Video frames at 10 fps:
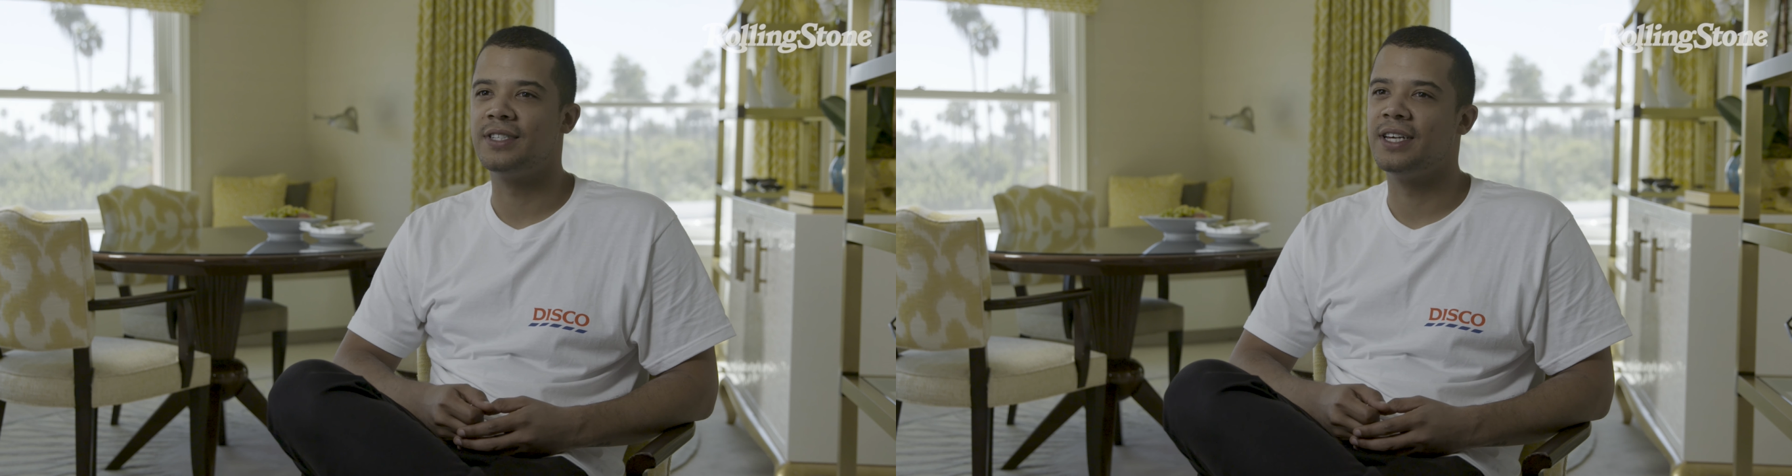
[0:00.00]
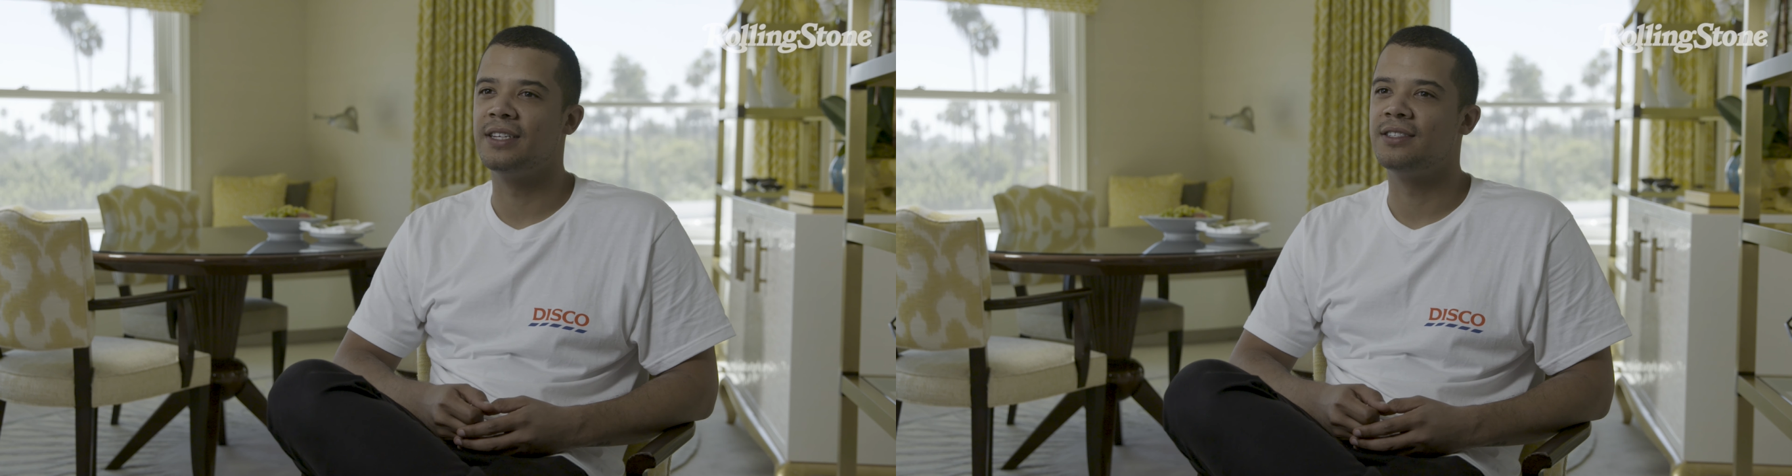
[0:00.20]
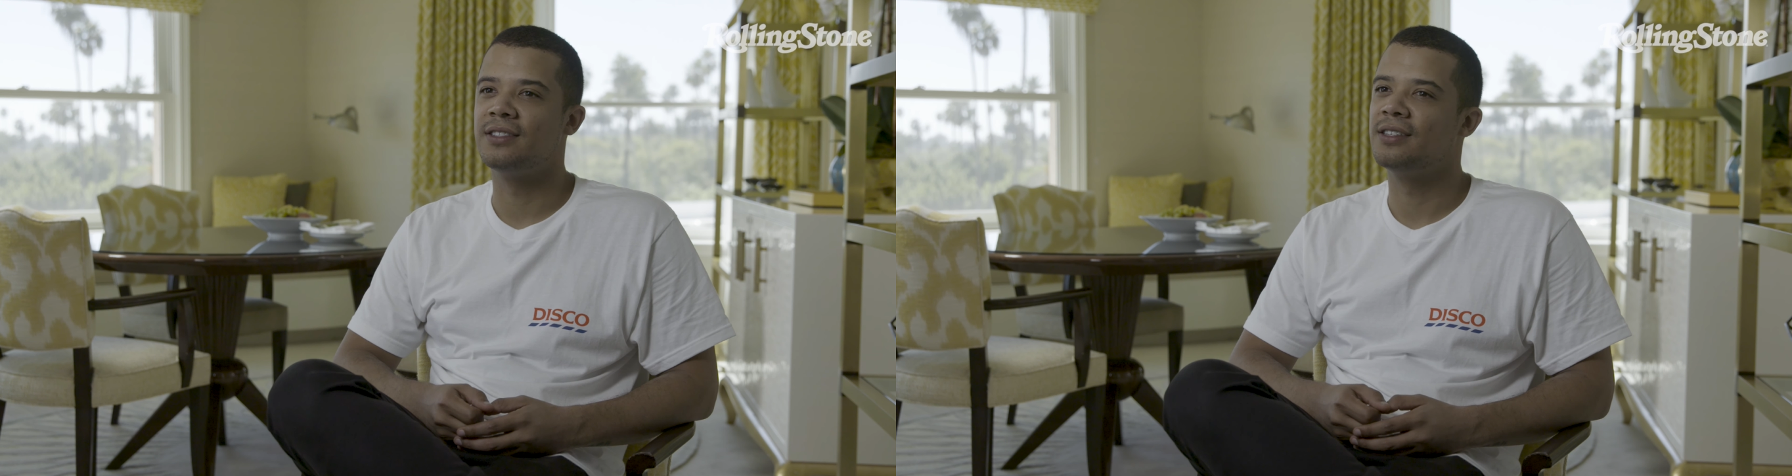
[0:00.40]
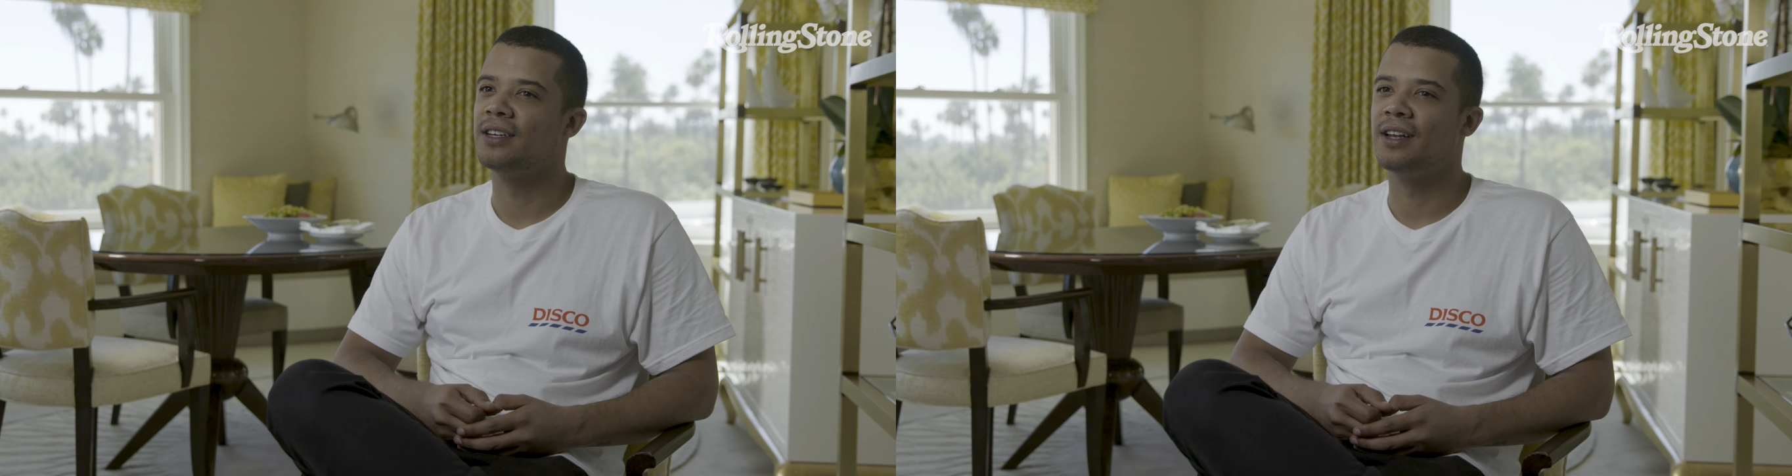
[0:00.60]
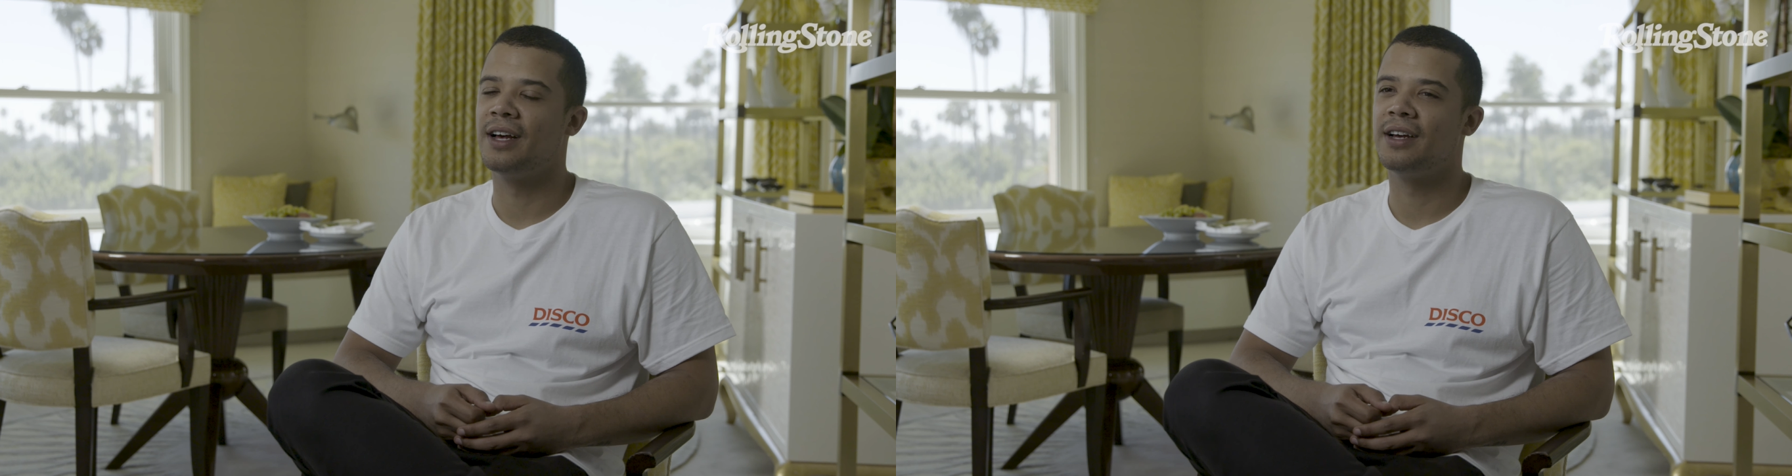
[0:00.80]
to his
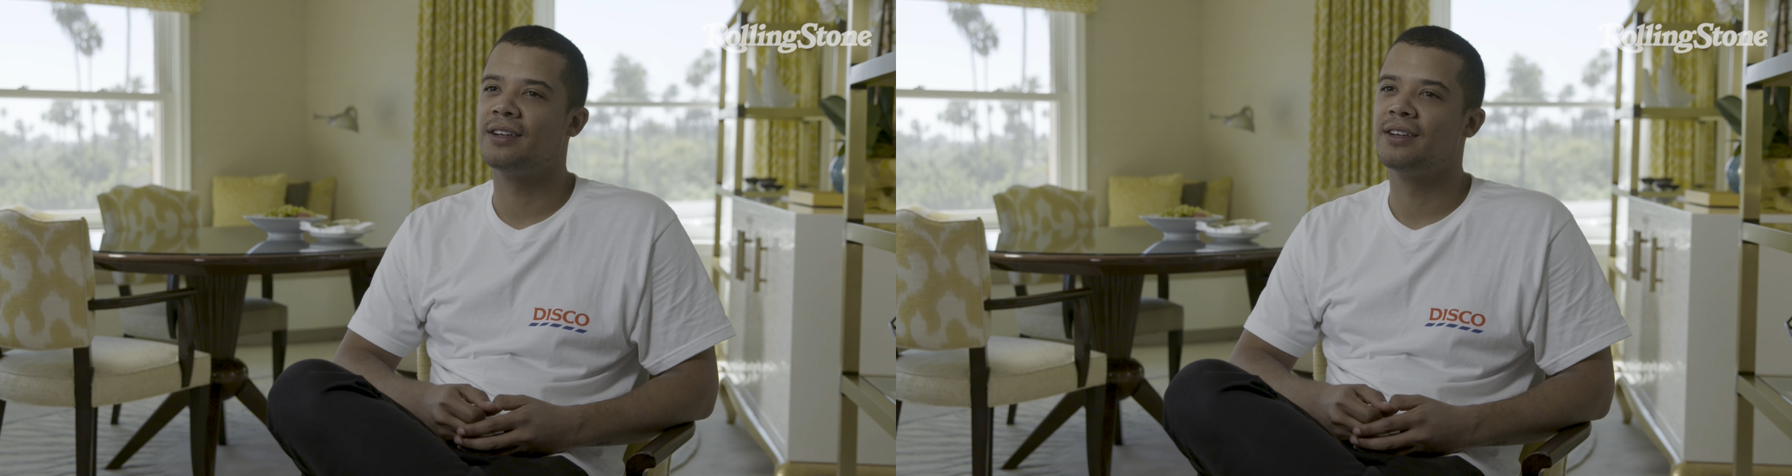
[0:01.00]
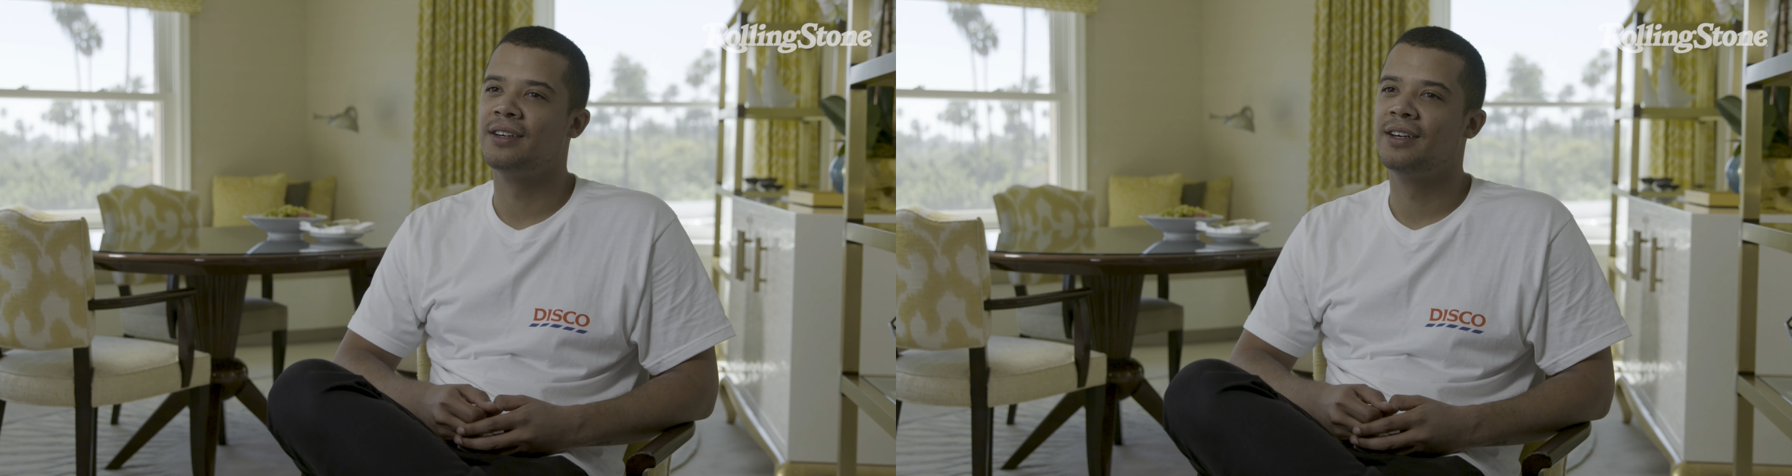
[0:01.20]
and like